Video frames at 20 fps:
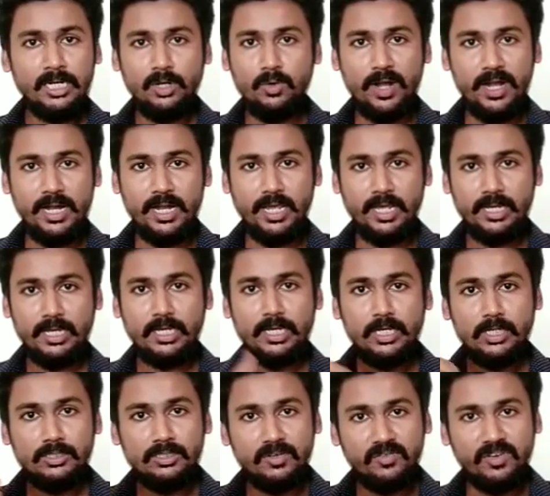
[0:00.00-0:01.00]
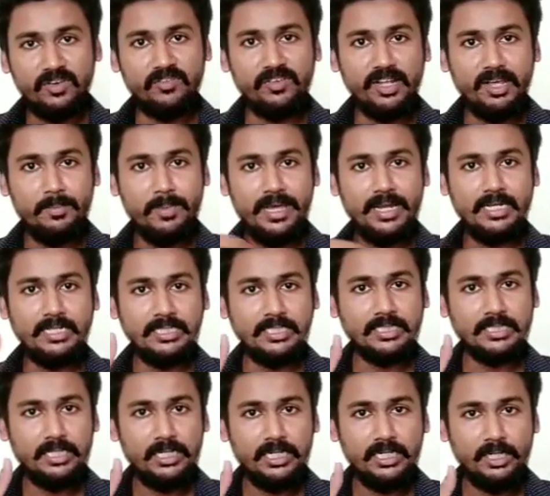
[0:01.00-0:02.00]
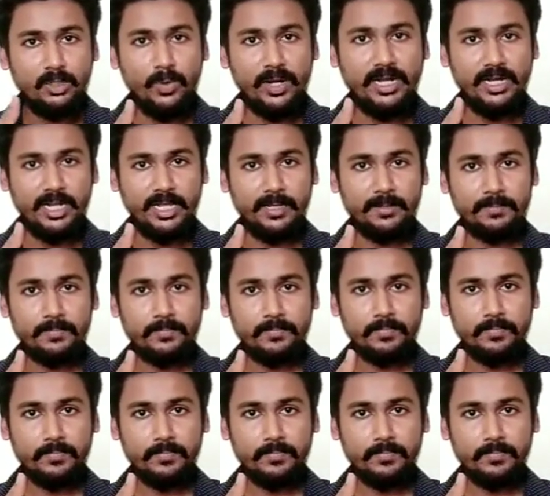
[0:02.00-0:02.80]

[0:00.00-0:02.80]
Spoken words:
20. So 50 minus 20.